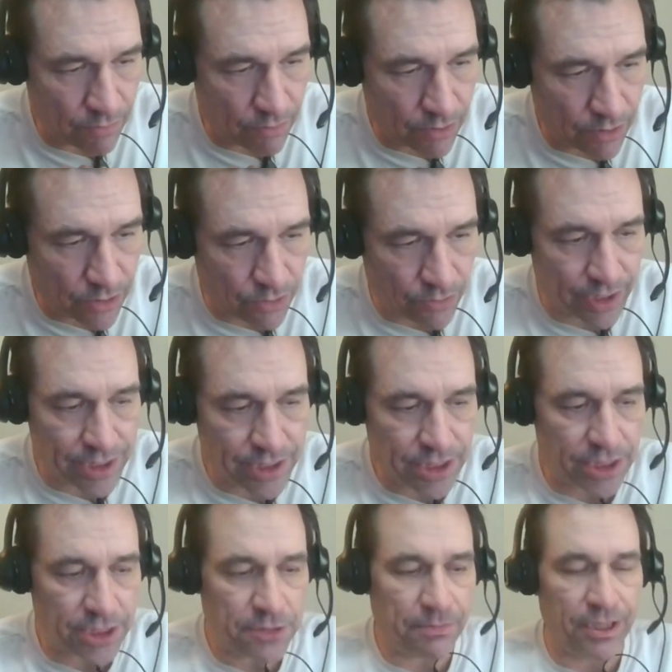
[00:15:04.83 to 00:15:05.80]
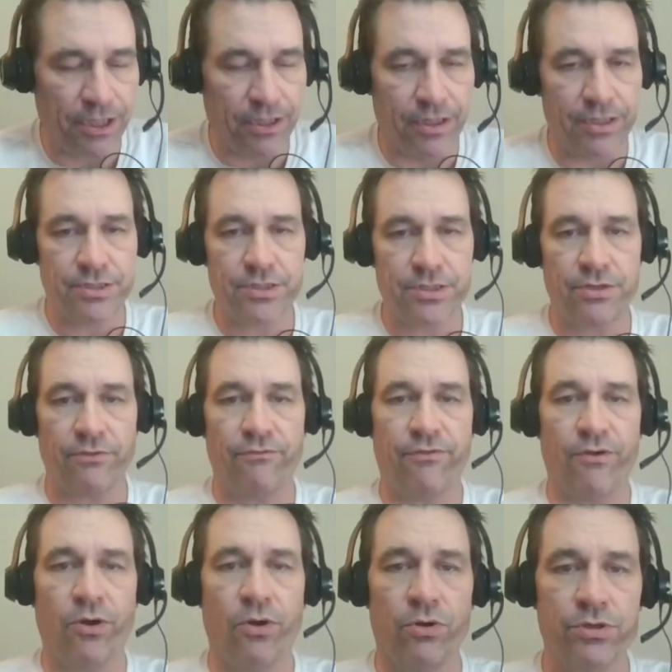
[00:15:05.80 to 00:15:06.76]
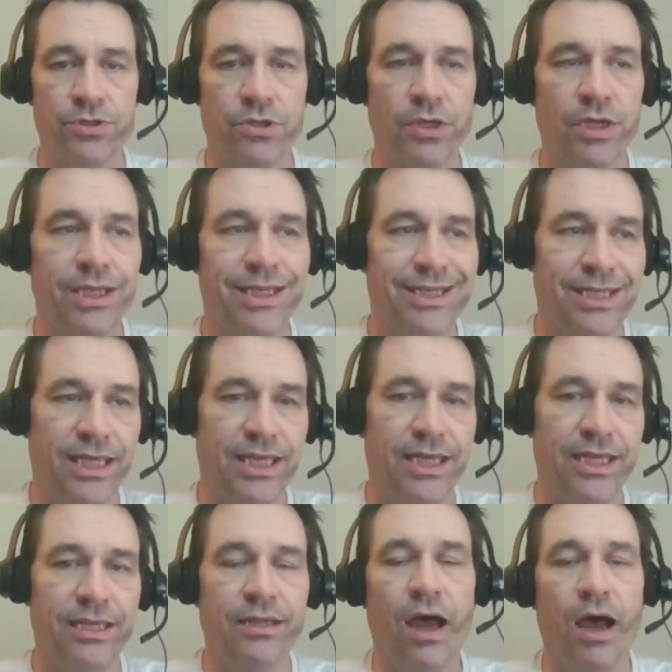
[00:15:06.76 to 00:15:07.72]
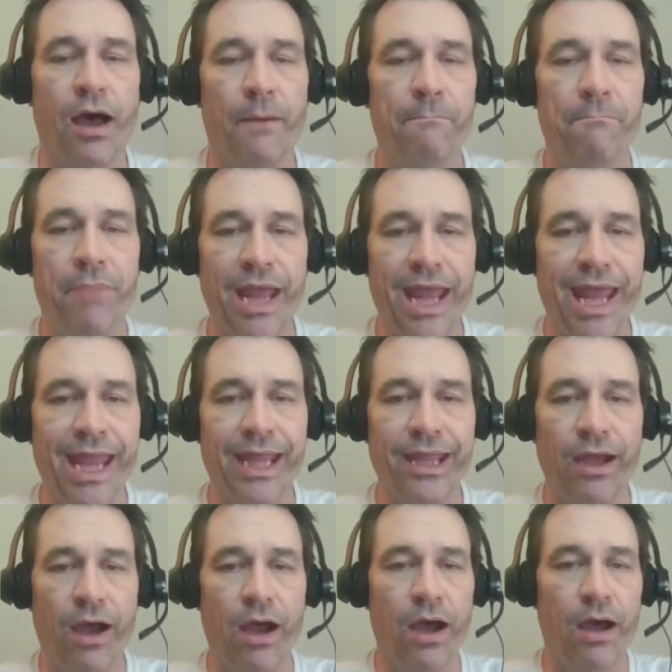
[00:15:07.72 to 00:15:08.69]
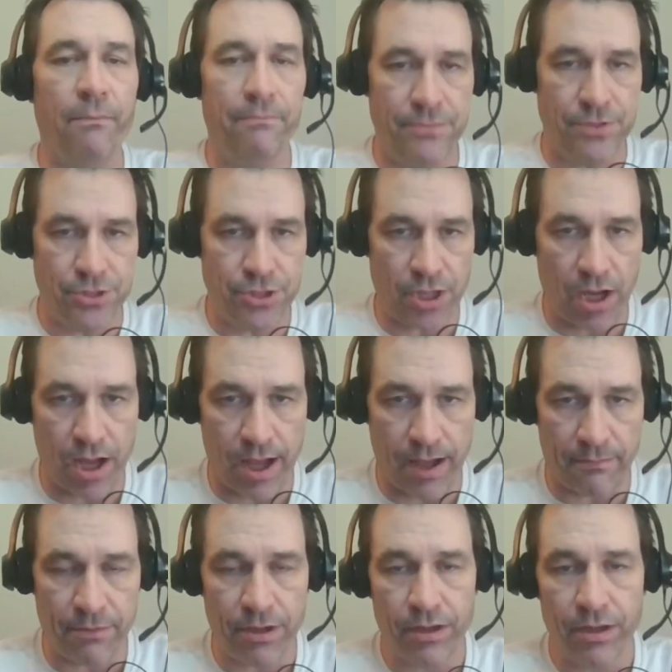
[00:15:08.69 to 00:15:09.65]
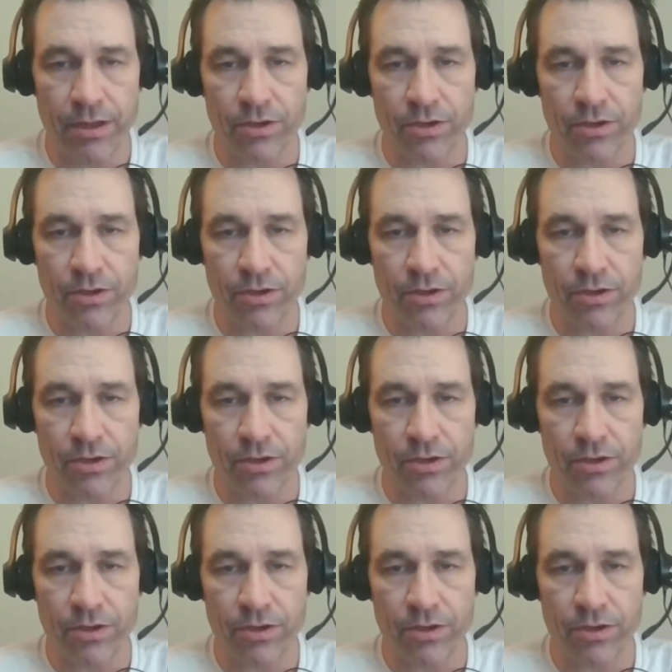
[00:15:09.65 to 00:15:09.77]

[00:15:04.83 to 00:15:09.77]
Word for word: Ulisses Spiele's folks did a bang up job